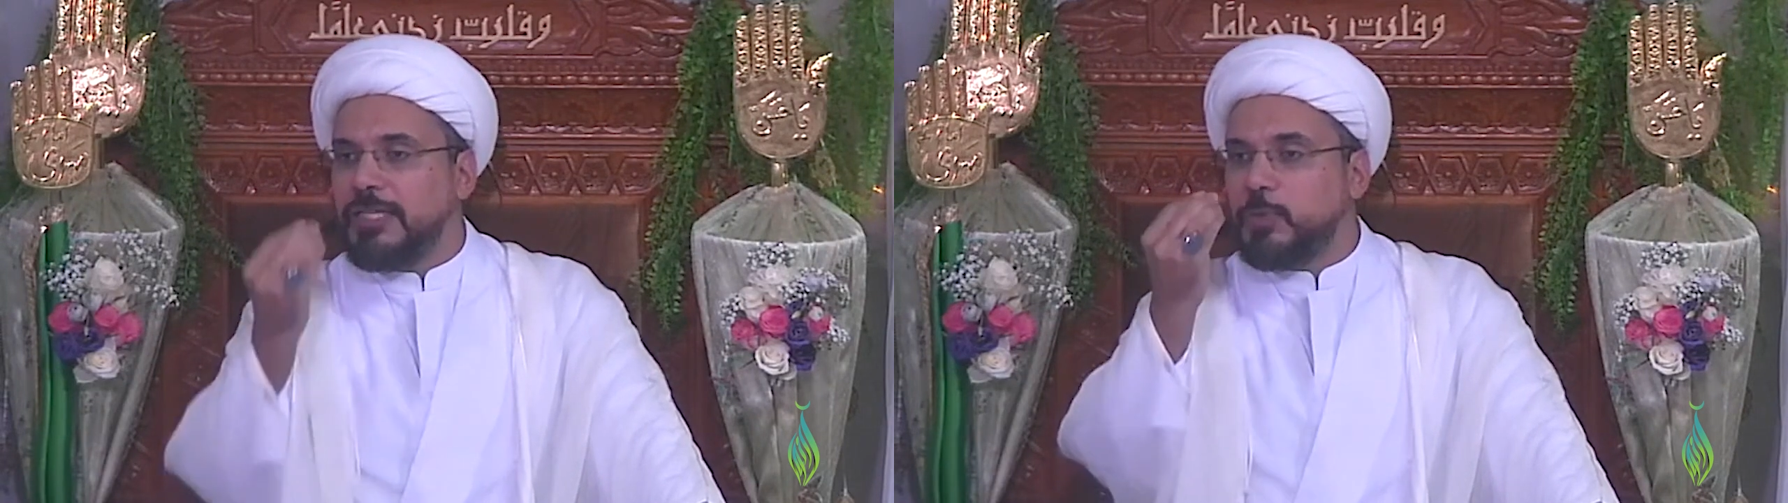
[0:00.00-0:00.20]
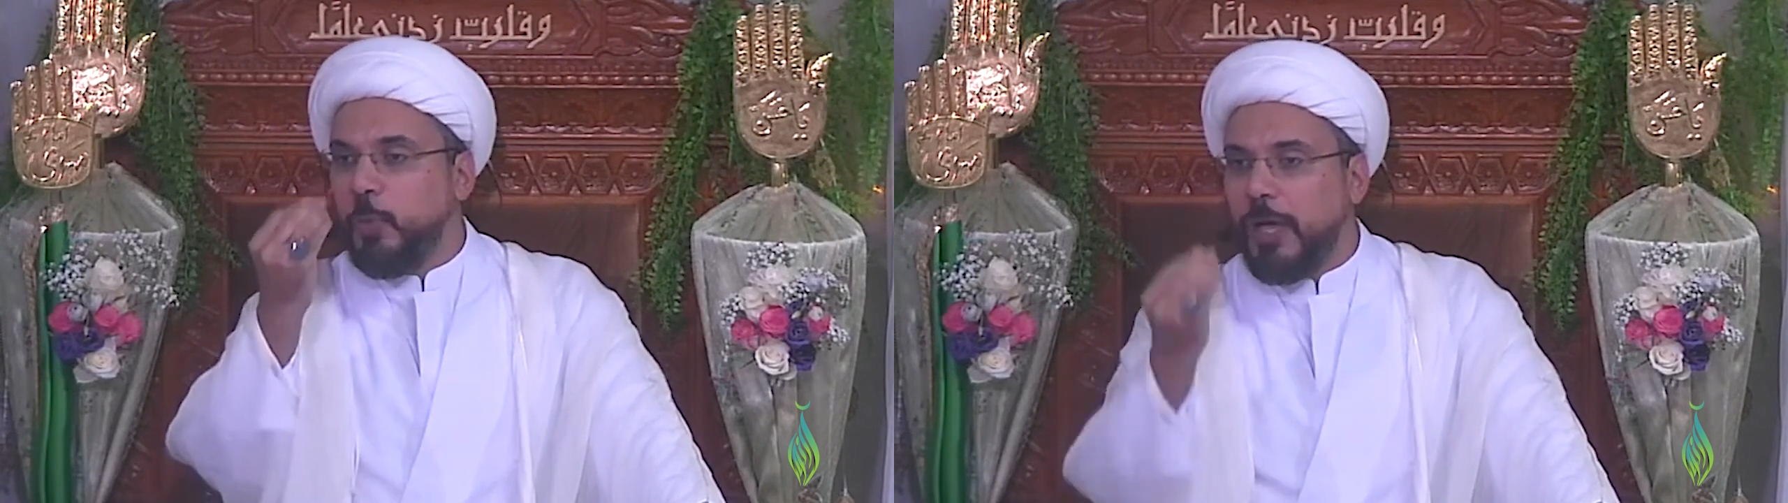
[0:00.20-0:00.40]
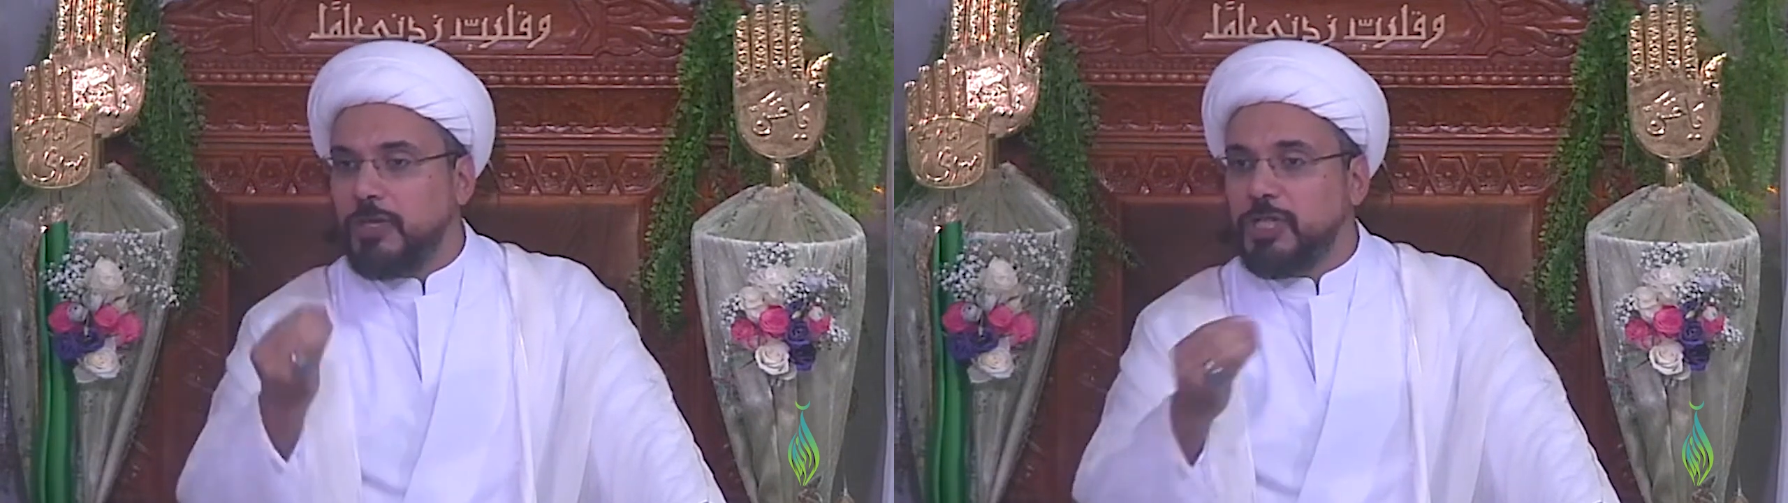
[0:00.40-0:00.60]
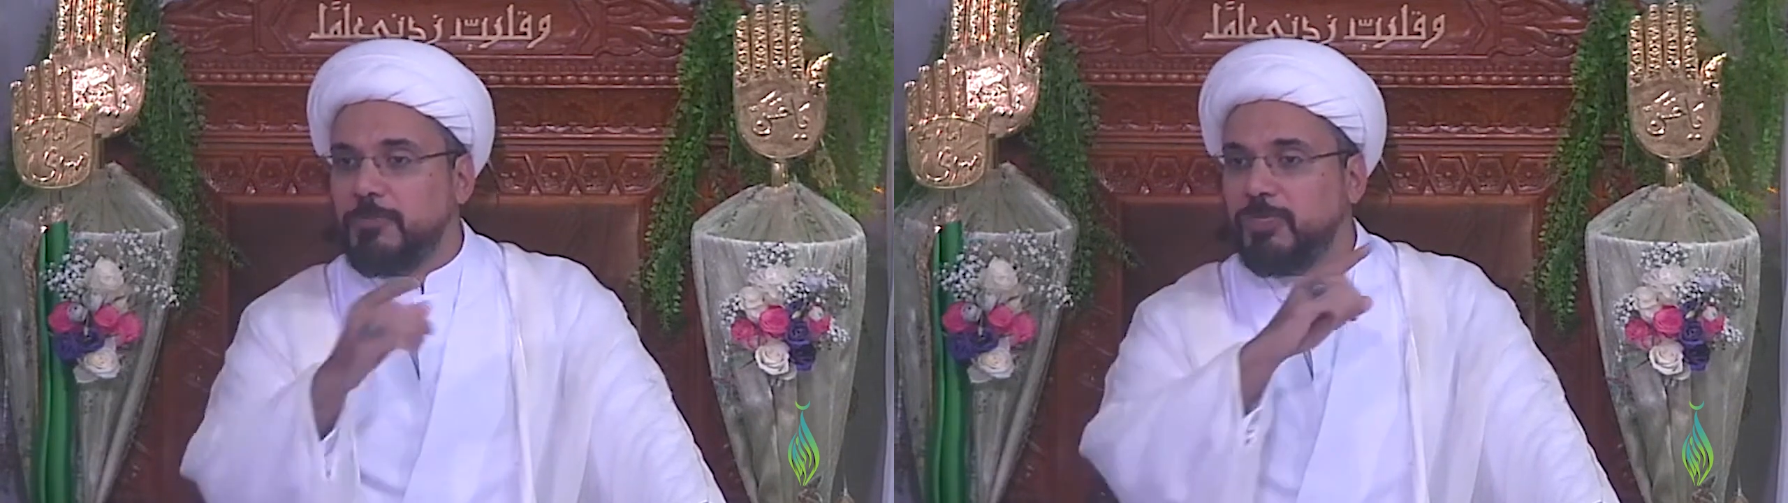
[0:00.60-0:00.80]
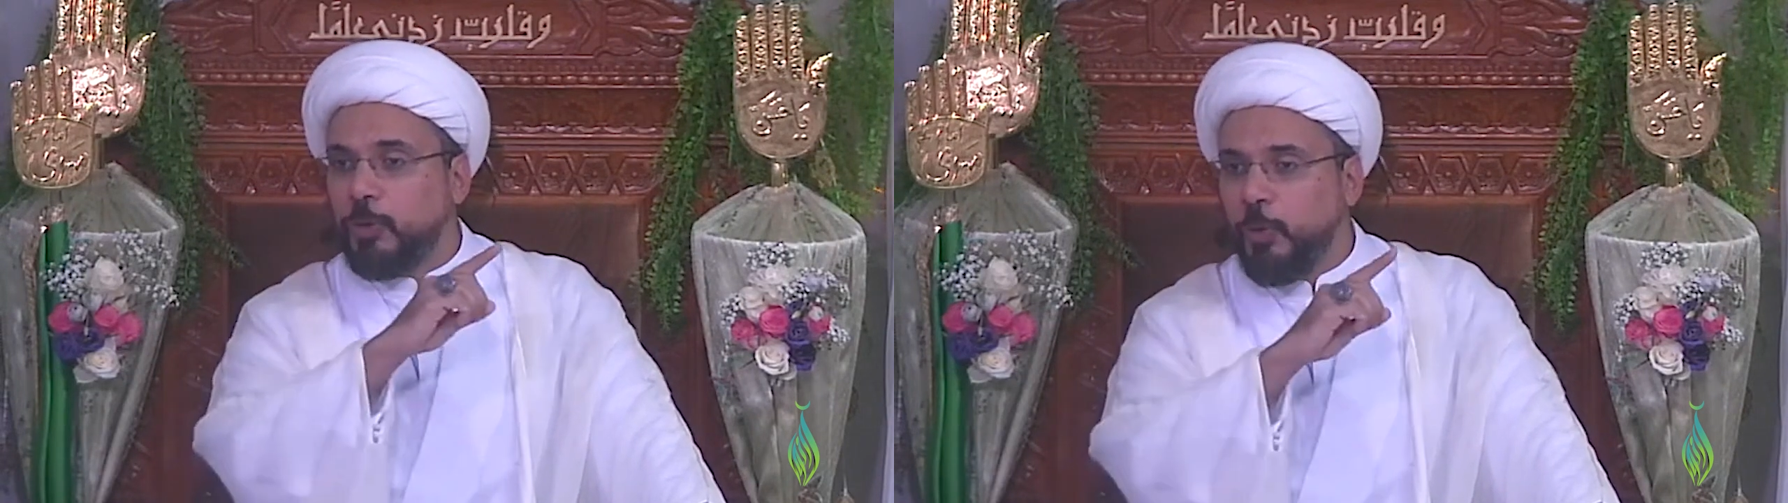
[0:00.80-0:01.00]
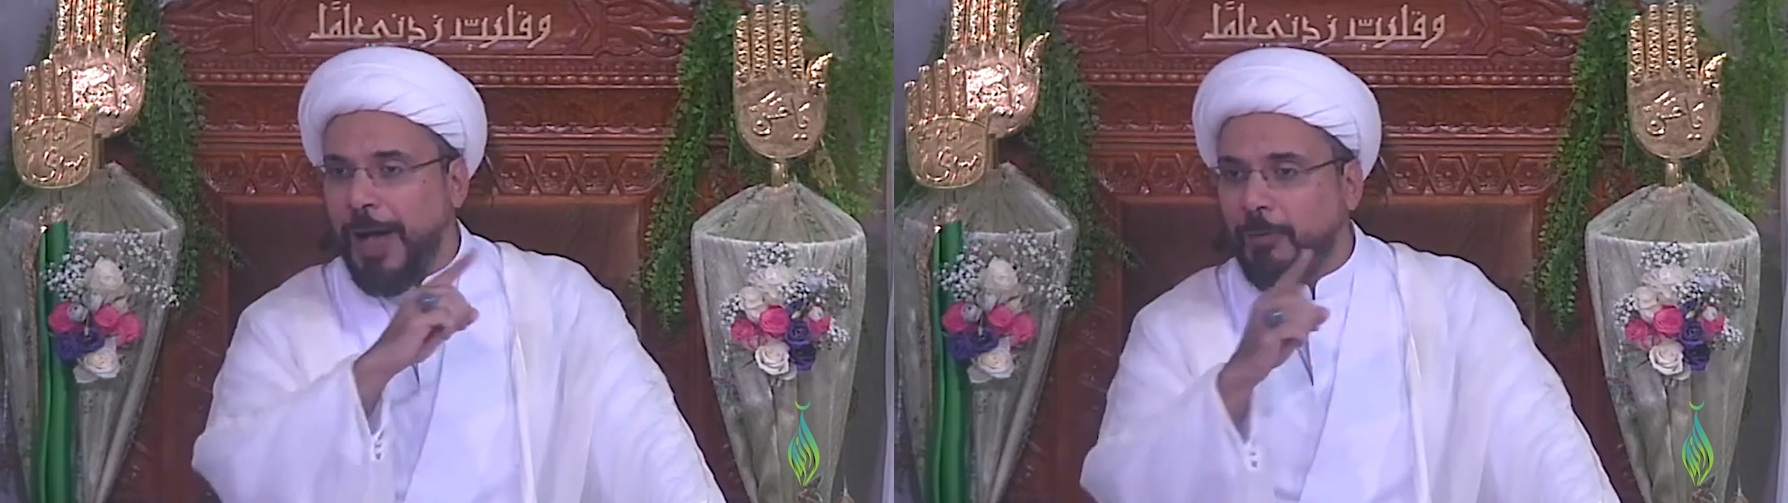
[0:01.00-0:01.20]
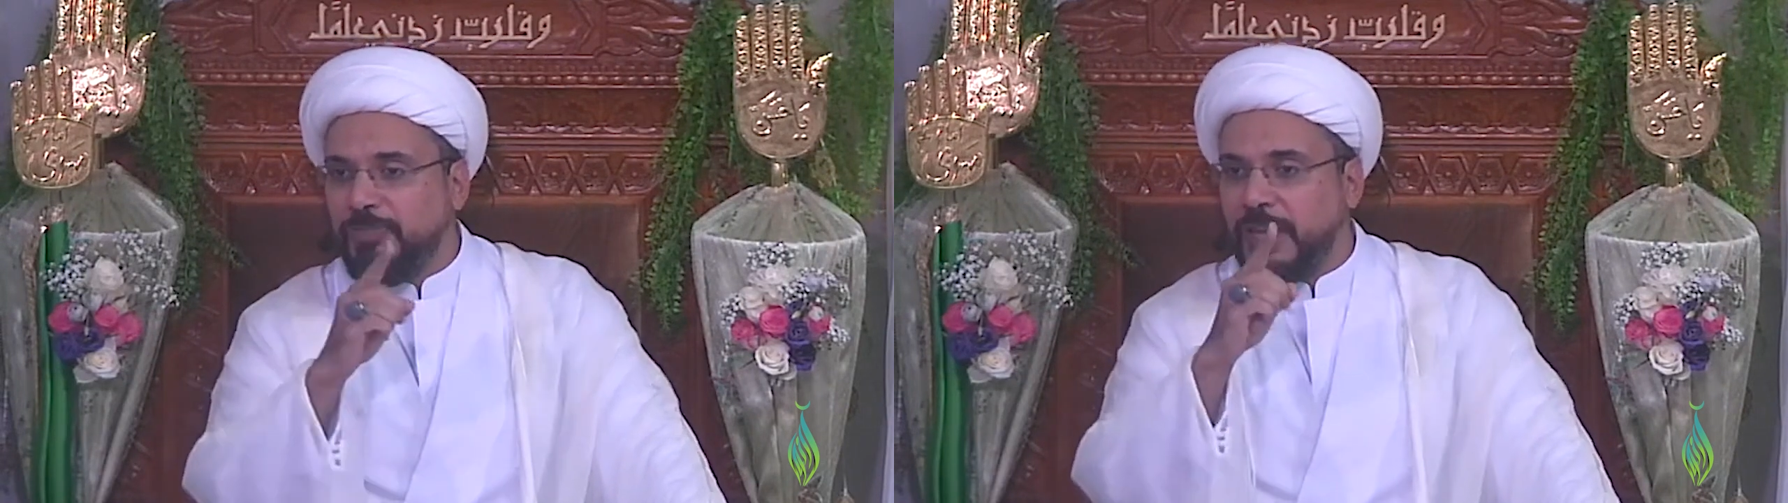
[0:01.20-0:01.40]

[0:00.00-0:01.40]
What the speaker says: is worshipped throughout